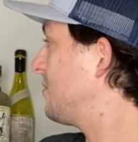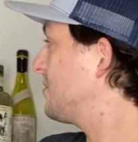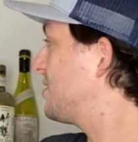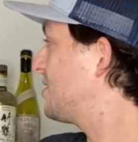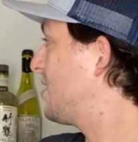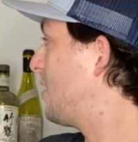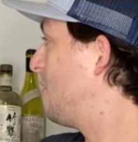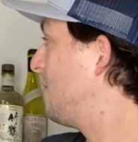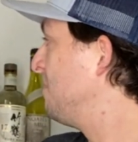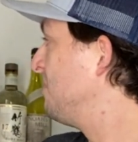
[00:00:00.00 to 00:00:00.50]

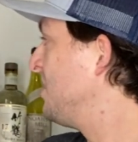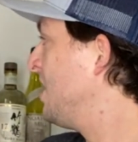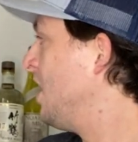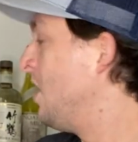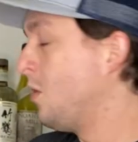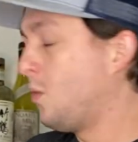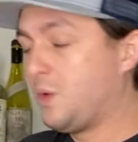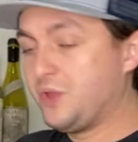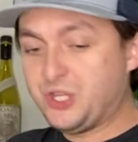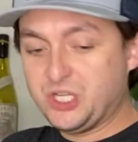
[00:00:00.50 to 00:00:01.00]
So
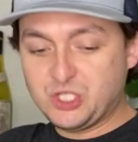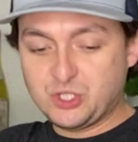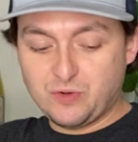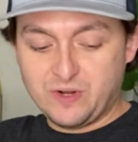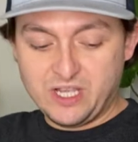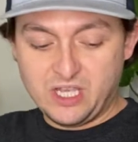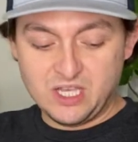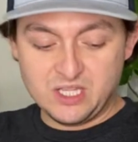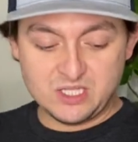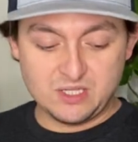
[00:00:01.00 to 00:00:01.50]
with this
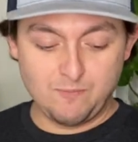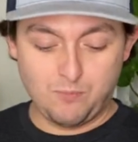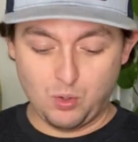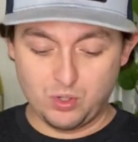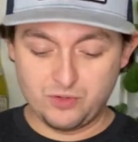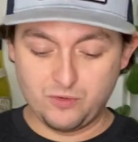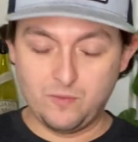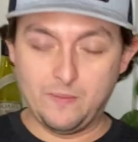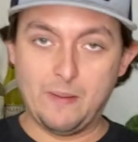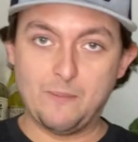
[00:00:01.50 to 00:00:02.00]
drink, it's
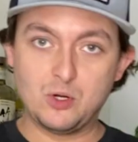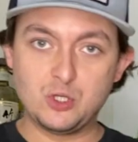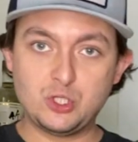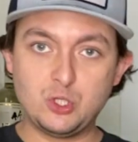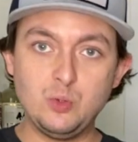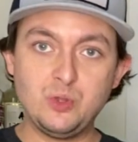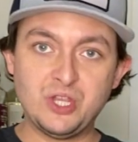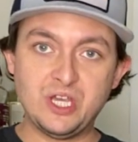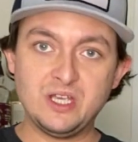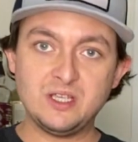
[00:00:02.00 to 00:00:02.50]
important to remember
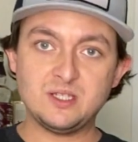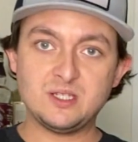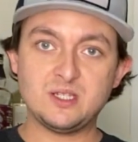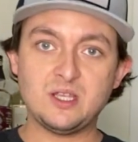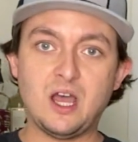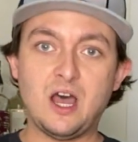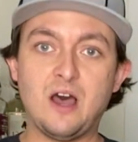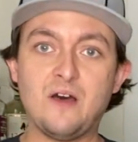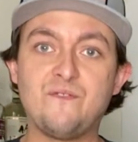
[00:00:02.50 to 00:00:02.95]
2 things.